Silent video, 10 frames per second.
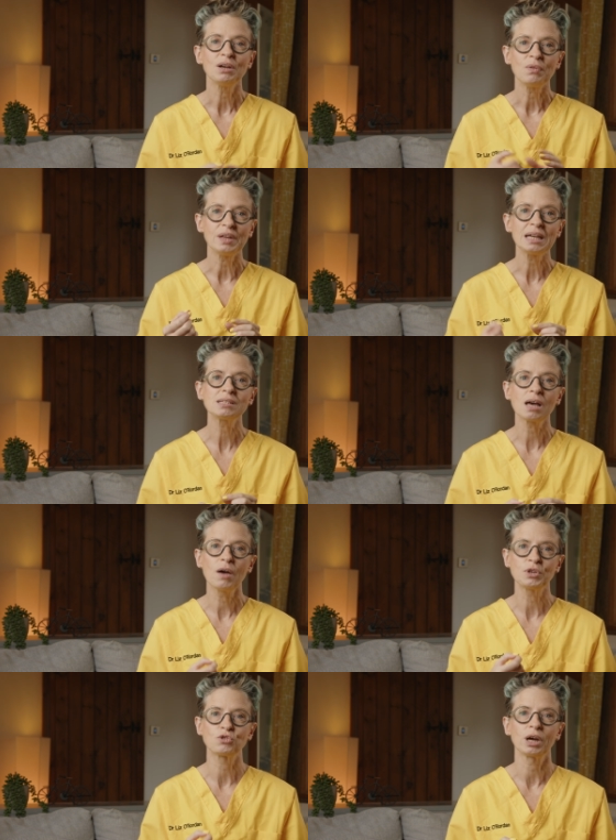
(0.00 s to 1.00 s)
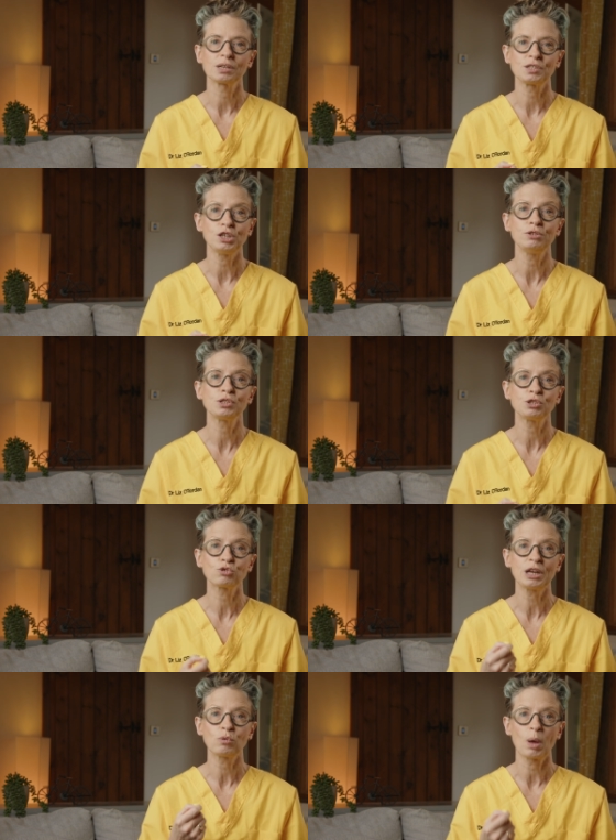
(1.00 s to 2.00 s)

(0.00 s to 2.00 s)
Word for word: These are the drugs used to treat